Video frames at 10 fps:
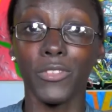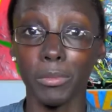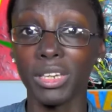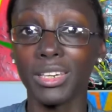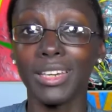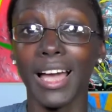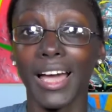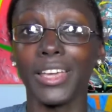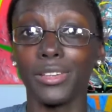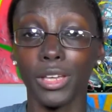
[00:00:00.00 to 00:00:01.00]
For me,
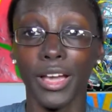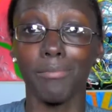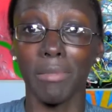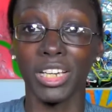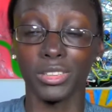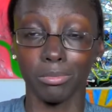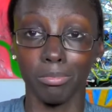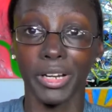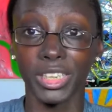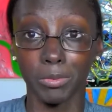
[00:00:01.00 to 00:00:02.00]
I have
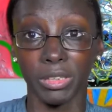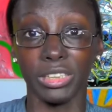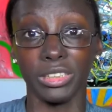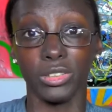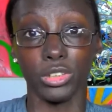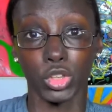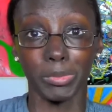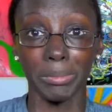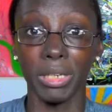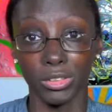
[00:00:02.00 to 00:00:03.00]
my space is
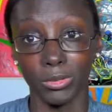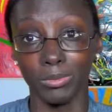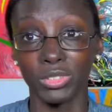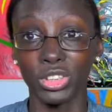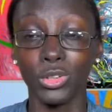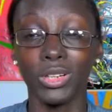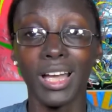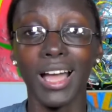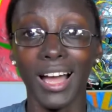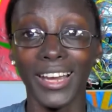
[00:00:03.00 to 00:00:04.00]
also my bedroom, so
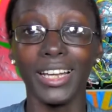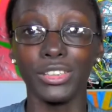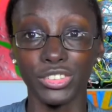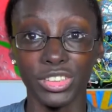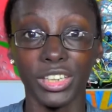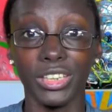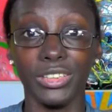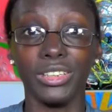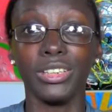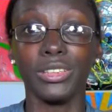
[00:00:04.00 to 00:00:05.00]
I
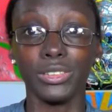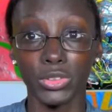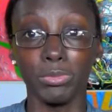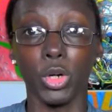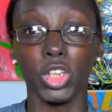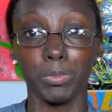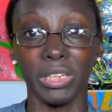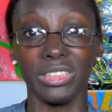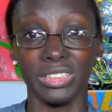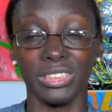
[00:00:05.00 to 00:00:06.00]
understand small
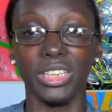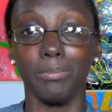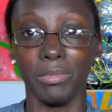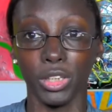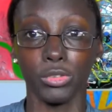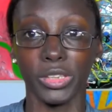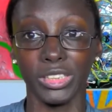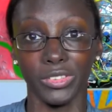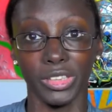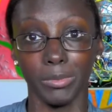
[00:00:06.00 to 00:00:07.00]
spaces and being
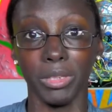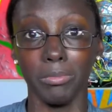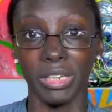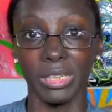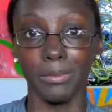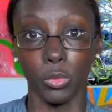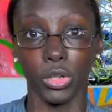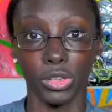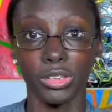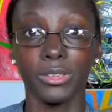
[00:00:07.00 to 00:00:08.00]
creative in them and making them
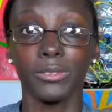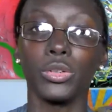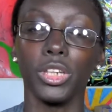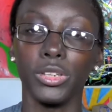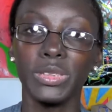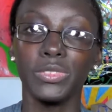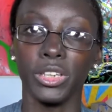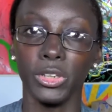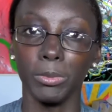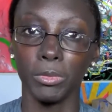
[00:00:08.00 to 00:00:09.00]
work. So in this
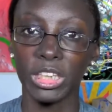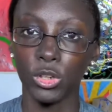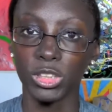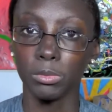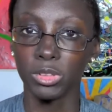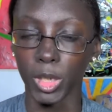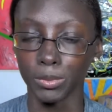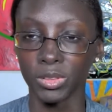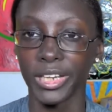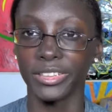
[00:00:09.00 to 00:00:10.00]
video, I'm going to give you some
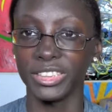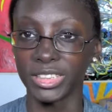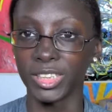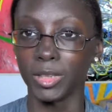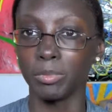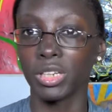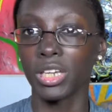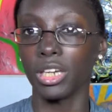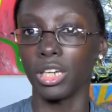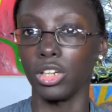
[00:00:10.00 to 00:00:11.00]
tips on how to set up
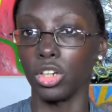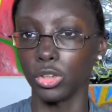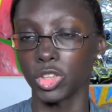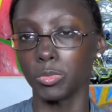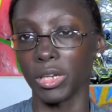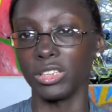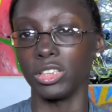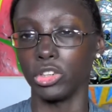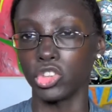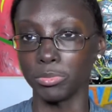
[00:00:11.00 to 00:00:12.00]
a art
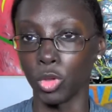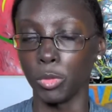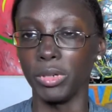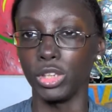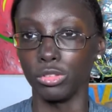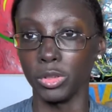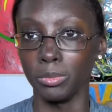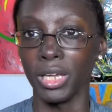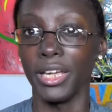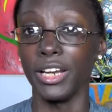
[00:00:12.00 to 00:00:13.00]
space in a small
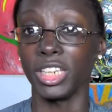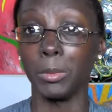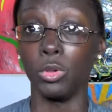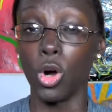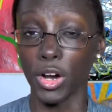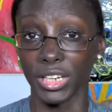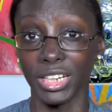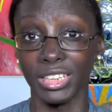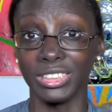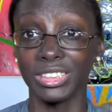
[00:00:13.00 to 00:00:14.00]
bedroom and how to keep it
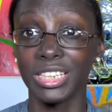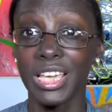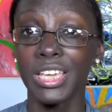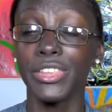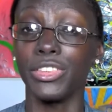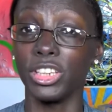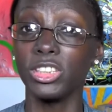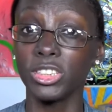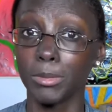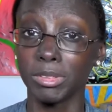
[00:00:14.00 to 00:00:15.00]
organized.
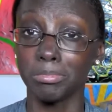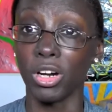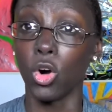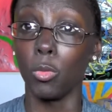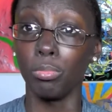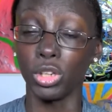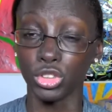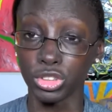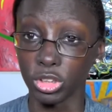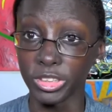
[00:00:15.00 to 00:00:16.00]
These tips are my own
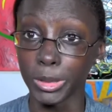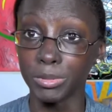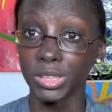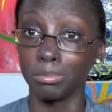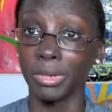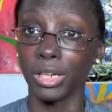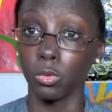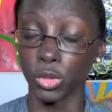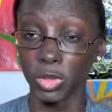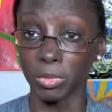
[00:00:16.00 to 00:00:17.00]
personal tips because my
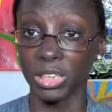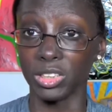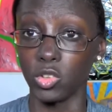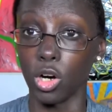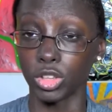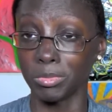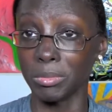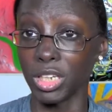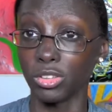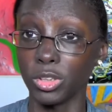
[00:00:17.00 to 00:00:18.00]
workspace is also
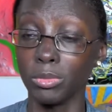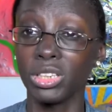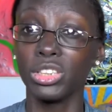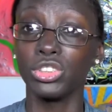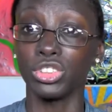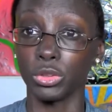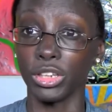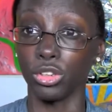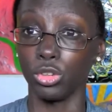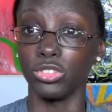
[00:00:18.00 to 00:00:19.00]
my bedroom, so
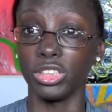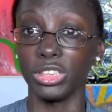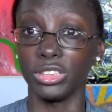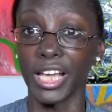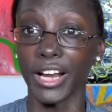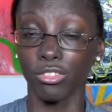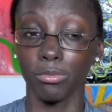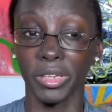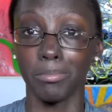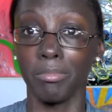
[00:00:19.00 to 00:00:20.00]
I use these to
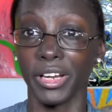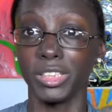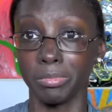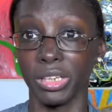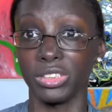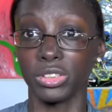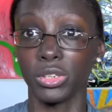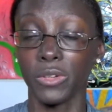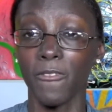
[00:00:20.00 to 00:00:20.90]
actually make my space